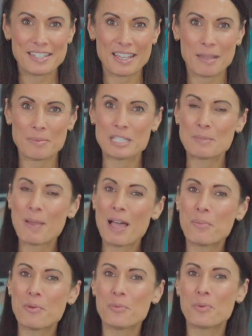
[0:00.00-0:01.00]
keep spa
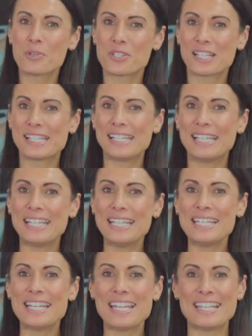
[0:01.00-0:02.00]
pool water
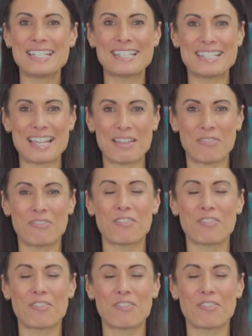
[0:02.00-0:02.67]
clean and safe.